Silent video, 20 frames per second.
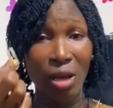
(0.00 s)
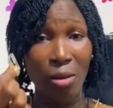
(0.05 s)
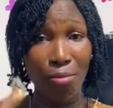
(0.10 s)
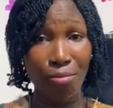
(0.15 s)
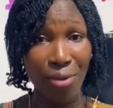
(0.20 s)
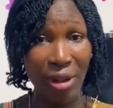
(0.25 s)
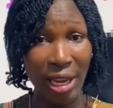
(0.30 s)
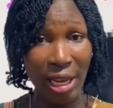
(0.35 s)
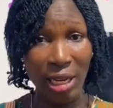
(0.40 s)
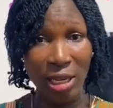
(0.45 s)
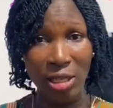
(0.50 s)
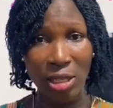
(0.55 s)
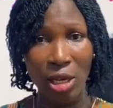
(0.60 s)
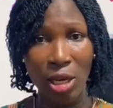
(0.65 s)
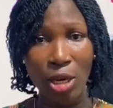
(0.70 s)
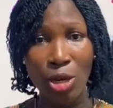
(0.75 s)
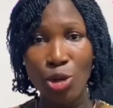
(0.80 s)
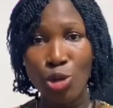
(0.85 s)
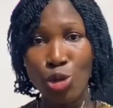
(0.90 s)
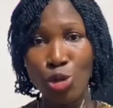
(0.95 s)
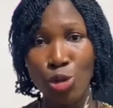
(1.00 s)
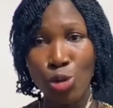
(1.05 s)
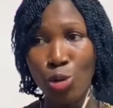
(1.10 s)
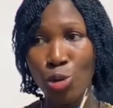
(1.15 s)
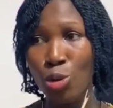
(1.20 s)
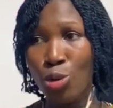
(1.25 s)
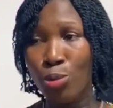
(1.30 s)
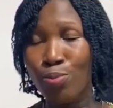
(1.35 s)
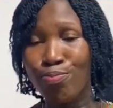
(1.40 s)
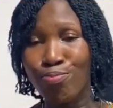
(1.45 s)
blade
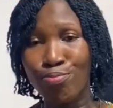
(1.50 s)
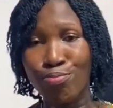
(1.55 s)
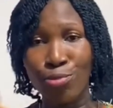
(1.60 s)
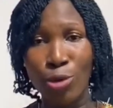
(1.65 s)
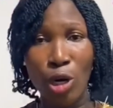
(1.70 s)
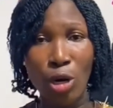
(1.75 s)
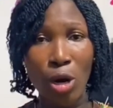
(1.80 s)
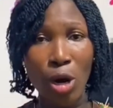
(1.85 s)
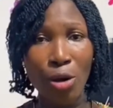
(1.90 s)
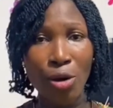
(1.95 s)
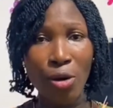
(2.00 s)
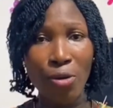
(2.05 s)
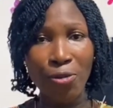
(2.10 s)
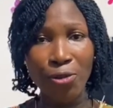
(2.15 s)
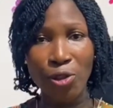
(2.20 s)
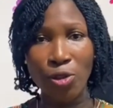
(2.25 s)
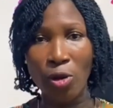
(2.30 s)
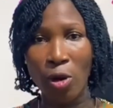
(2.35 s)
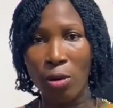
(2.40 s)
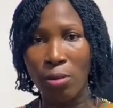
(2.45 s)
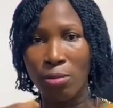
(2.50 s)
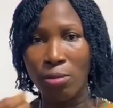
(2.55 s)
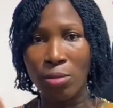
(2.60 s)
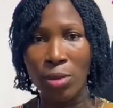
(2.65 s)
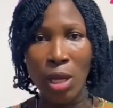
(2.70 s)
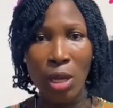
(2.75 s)
to cut off some